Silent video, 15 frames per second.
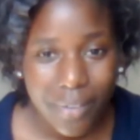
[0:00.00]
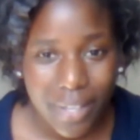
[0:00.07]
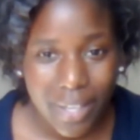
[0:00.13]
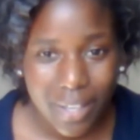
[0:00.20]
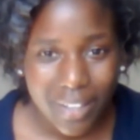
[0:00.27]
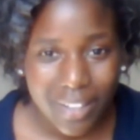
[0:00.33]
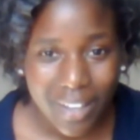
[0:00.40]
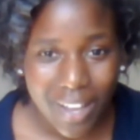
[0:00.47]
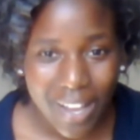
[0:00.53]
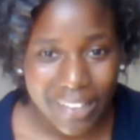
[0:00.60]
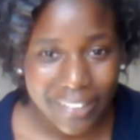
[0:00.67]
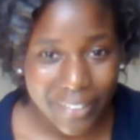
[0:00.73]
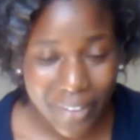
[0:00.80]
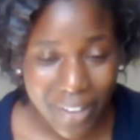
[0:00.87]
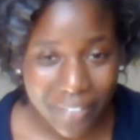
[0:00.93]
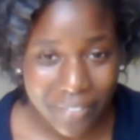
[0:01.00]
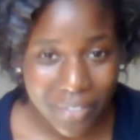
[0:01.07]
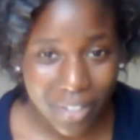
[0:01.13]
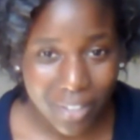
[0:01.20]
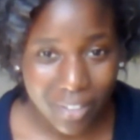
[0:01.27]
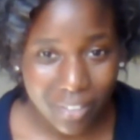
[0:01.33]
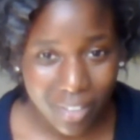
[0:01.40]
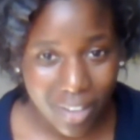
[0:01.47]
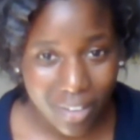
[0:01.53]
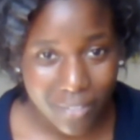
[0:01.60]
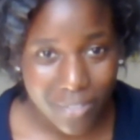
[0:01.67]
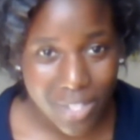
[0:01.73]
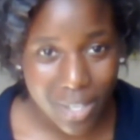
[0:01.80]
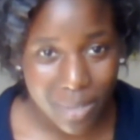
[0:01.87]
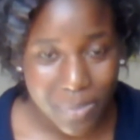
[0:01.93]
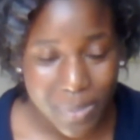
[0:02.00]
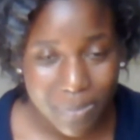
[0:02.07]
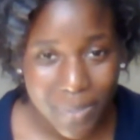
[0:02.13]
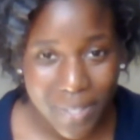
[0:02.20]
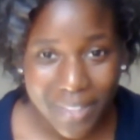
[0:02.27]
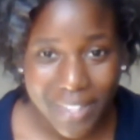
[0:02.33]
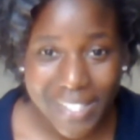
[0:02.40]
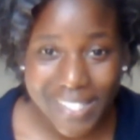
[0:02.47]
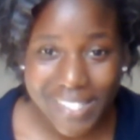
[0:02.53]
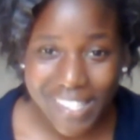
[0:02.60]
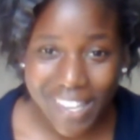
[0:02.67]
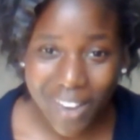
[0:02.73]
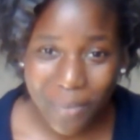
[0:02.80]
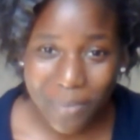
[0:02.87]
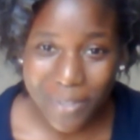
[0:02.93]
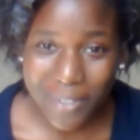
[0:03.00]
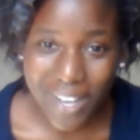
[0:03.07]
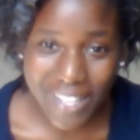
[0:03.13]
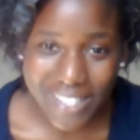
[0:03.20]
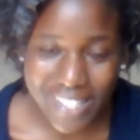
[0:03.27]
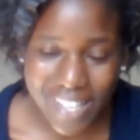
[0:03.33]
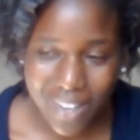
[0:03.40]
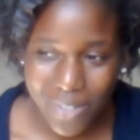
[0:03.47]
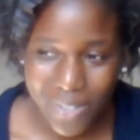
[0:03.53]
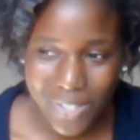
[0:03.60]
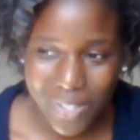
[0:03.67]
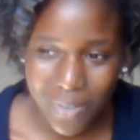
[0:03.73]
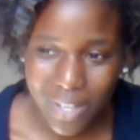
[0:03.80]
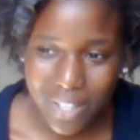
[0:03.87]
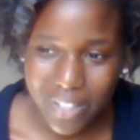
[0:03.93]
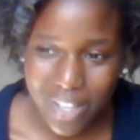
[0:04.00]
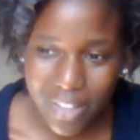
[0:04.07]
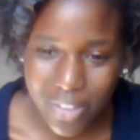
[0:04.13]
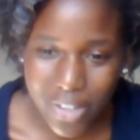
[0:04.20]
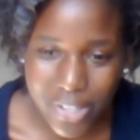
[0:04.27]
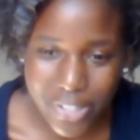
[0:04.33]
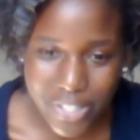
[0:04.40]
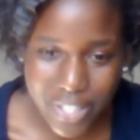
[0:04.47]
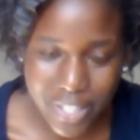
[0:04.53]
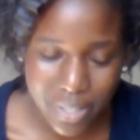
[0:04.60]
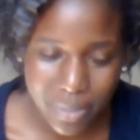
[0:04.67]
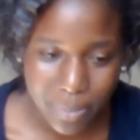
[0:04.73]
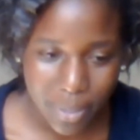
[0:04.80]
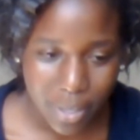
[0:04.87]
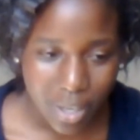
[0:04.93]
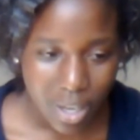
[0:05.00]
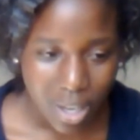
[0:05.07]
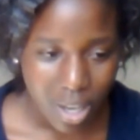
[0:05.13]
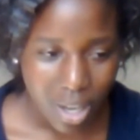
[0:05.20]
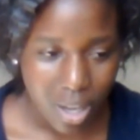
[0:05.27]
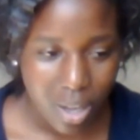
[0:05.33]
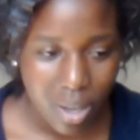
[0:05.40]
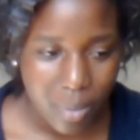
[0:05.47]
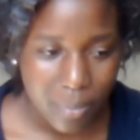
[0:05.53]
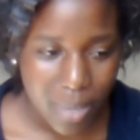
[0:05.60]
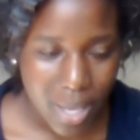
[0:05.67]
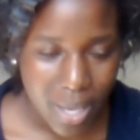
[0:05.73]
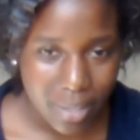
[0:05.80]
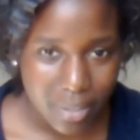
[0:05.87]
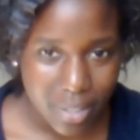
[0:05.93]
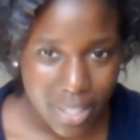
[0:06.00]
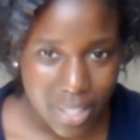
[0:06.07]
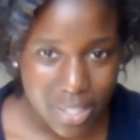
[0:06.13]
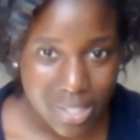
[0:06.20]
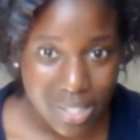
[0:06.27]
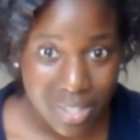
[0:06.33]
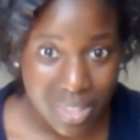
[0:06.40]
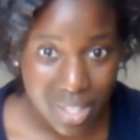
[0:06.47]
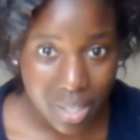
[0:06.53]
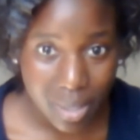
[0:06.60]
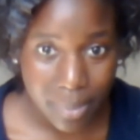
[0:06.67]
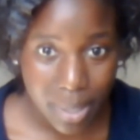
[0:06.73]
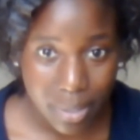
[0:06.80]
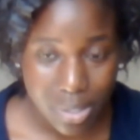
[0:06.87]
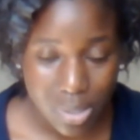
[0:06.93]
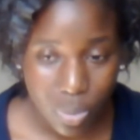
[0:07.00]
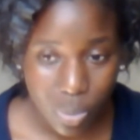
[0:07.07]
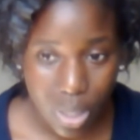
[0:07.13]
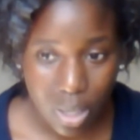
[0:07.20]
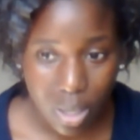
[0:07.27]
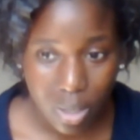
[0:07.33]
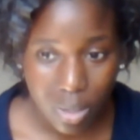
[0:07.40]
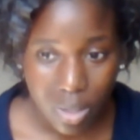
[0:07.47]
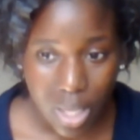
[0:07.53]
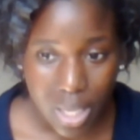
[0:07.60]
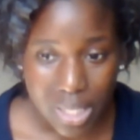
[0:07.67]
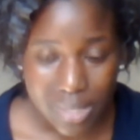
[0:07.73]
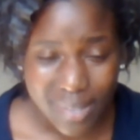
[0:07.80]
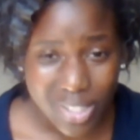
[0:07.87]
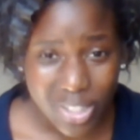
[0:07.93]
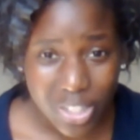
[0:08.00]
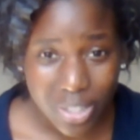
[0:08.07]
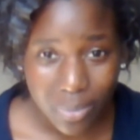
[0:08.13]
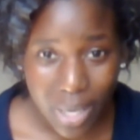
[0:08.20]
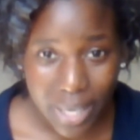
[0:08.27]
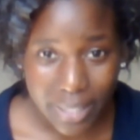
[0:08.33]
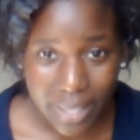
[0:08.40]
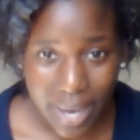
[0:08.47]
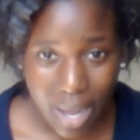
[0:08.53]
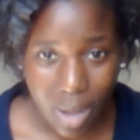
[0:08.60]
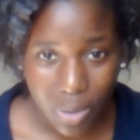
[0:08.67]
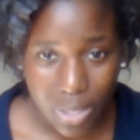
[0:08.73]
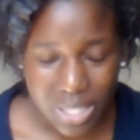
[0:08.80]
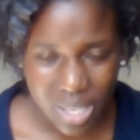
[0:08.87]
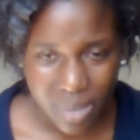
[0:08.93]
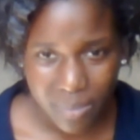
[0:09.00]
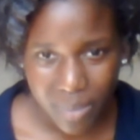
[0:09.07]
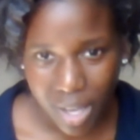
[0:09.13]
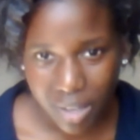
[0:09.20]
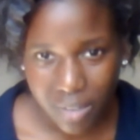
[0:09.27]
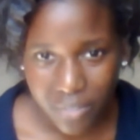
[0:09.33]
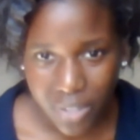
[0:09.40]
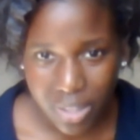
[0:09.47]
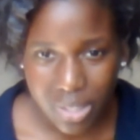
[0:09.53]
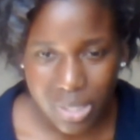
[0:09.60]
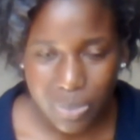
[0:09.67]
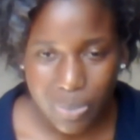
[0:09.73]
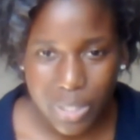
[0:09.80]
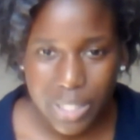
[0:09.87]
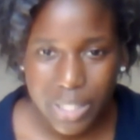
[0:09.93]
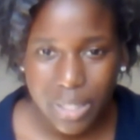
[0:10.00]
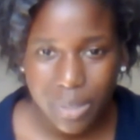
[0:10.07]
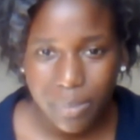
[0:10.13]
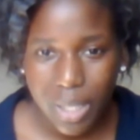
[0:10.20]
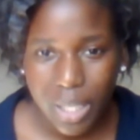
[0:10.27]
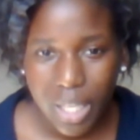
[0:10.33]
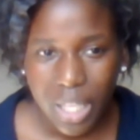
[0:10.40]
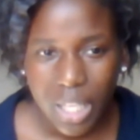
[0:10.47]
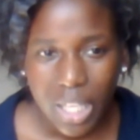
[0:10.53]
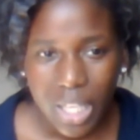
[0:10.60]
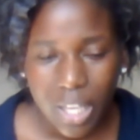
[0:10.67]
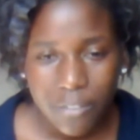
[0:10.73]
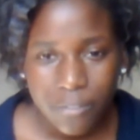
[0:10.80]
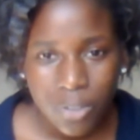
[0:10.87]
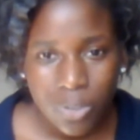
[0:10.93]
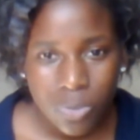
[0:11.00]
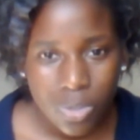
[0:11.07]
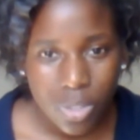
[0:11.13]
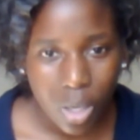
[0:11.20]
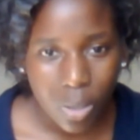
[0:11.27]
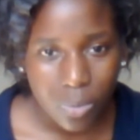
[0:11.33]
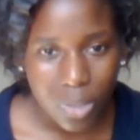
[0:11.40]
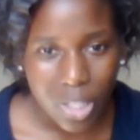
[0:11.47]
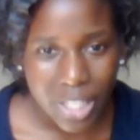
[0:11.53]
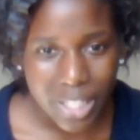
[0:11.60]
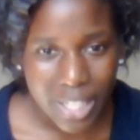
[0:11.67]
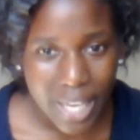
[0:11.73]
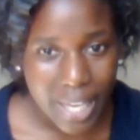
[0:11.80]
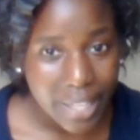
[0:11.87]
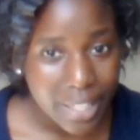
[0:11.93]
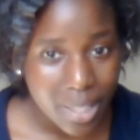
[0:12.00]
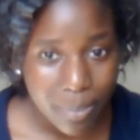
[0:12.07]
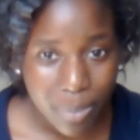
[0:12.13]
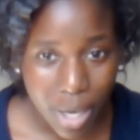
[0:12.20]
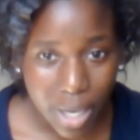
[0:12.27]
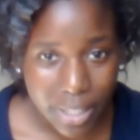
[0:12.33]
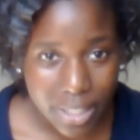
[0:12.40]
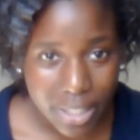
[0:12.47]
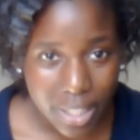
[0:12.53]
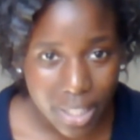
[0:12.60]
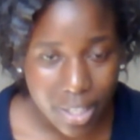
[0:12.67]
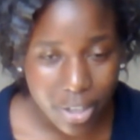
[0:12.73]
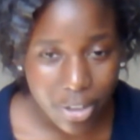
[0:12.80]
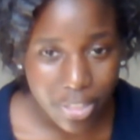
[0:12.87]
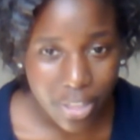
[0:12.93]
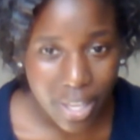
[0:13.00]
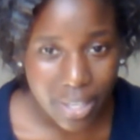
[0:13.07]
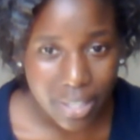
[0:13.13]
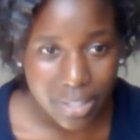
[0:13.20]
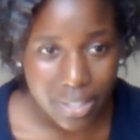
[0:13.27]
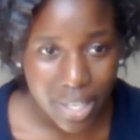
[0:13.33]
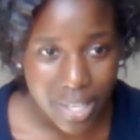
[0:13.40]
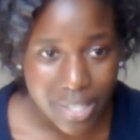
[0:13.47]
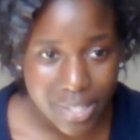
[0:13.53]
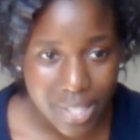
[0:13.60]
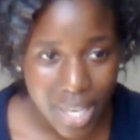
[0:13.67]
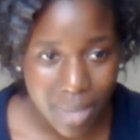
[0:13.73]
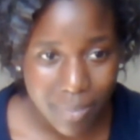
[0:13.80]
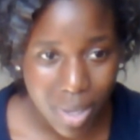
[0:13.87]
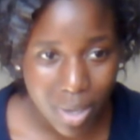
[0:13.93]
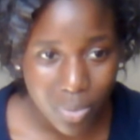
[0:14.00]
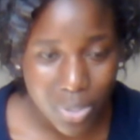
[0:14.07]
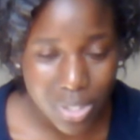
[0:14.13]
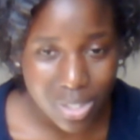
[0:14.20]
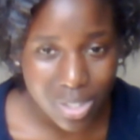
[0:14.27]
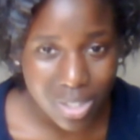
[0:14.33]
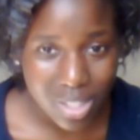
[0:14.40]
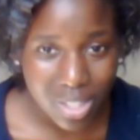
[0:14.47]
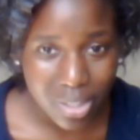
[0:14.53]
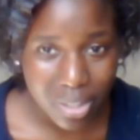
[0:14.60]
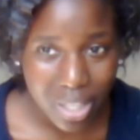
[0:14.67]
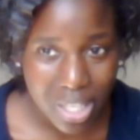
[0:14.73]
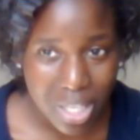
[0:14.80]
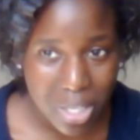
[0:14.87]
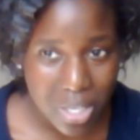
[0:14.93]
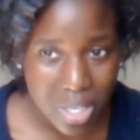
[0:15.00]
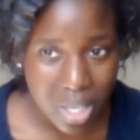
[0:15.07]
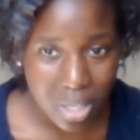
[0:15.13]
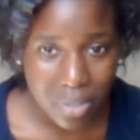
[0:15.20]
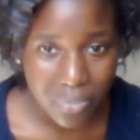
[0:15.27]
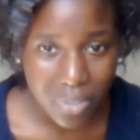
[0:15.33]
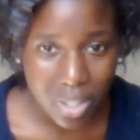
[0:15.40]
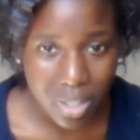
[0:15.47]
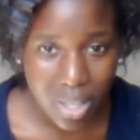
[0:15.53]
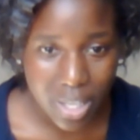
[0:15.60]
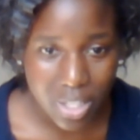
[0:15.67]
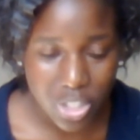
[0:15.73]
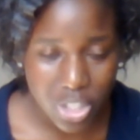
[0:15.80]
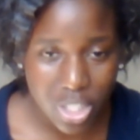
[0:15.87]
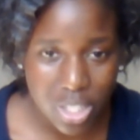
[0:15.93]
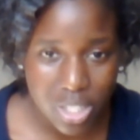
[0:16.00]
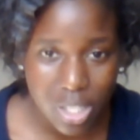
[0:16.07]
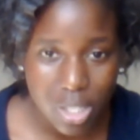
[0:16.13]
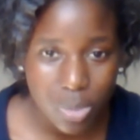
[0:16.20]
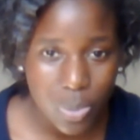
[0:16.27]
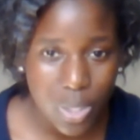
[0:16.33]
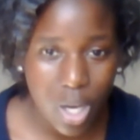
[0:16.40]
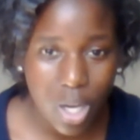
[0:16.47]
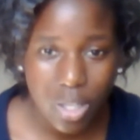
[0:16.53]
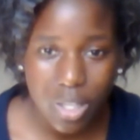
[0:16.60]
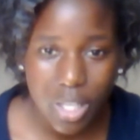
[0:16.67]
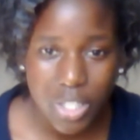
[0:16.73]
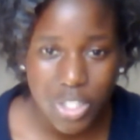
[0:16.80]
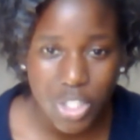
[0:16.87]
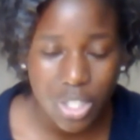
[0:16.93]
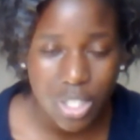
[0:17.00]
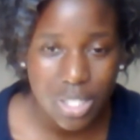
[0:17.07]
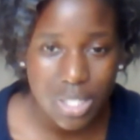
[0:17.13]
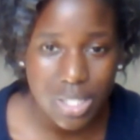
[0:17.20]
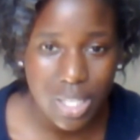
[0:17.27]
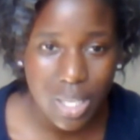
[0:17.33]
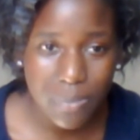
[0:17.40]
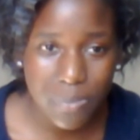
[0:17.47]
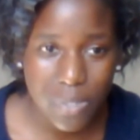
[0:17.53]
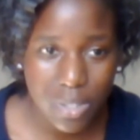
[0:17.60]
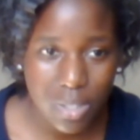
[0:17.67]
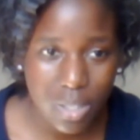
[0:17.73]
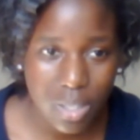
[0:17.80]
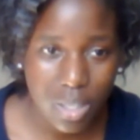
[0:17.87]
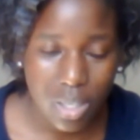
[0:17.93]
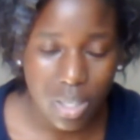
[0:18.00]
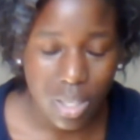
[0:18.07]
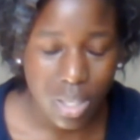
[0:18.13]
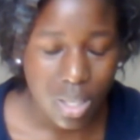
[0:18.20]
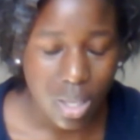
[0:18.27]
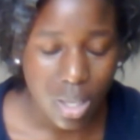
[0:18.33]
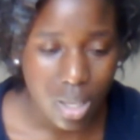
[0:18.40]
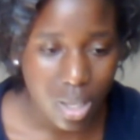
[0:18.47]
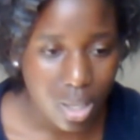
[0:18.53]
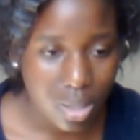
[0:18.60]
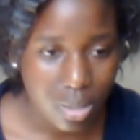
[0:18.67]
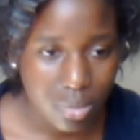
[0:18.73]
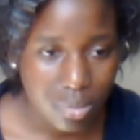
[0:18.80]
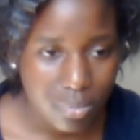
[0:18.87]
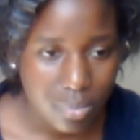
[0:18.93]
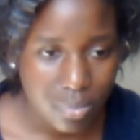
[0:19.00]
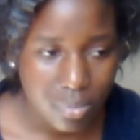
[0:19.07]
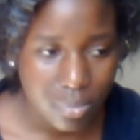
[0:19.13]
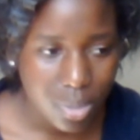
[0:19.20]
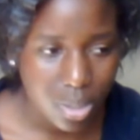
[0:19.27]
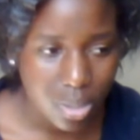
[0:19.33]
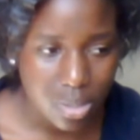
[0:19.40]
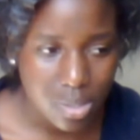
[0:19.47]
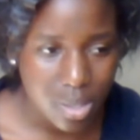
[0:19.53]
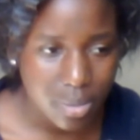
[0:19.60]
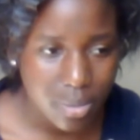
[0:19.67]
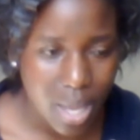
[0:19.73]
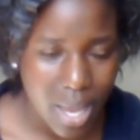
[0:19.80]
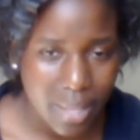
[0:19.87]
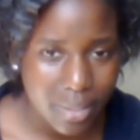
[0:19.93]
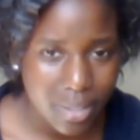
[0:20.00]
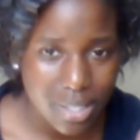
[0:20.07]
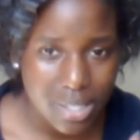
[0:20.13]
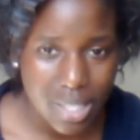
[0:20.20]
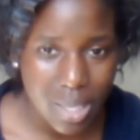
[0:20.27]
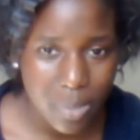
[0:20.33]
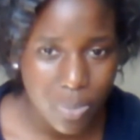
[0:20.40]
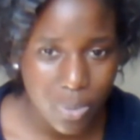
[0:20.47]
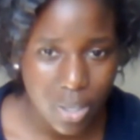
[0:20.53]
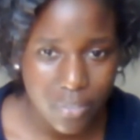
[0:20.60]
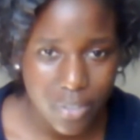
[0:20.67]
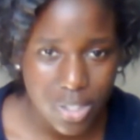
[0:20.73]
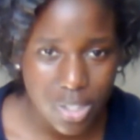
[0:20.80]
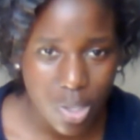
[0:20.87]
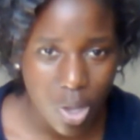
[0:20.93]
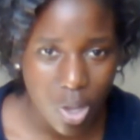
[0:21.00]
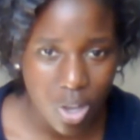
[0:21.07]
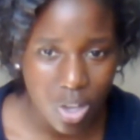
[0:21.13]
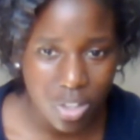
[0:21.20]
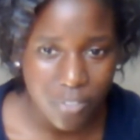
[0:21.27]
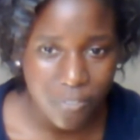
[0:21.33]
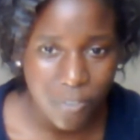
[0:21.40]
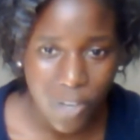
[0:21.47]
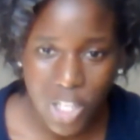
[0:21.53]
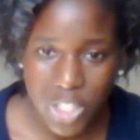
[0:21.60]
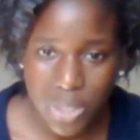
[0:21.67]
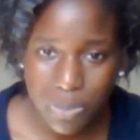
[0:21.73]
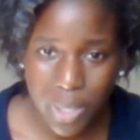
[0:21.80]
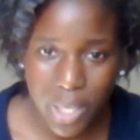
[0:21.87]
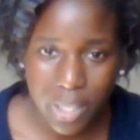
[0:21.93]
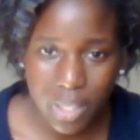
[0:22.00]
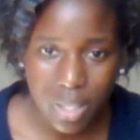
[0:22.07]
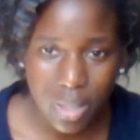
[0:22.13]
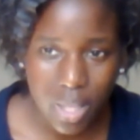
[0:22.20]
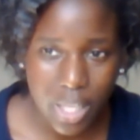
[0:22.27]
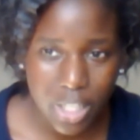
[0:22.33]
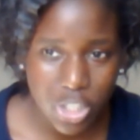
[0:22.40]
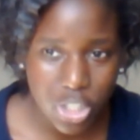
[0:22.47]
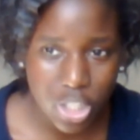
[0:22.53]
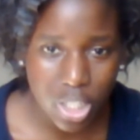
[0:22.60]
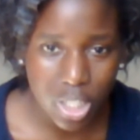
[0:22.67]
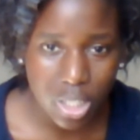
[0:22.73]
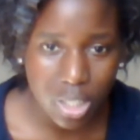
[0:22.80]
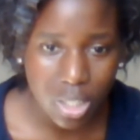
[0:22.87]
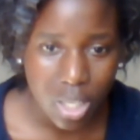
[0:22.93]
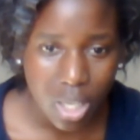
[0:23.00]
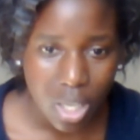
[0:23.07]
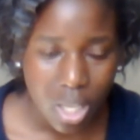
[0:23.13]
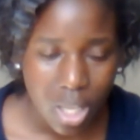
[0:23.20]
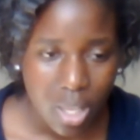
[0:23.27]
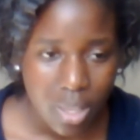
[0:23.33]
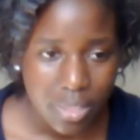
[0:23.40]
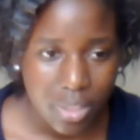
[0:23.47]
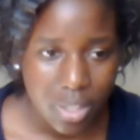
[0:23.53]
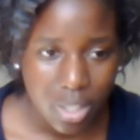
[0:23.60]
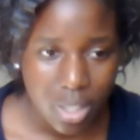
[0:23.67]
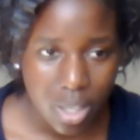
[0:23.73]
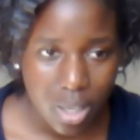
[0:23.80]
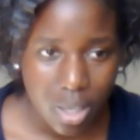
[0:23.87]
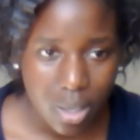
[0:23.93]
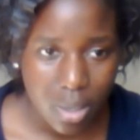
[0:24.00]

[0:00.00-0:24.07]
Okay, I know I've done a lot of tips, but this is to help you guys out. So another tip I like to think about as well, especially right now because I'm kind of in this predicament. If you don't like any body care that has came out recently, like none of the collections, the Sweetheart collection, the Escape to the or Island Escape, whatever it's called, the Fresh Pit collection, the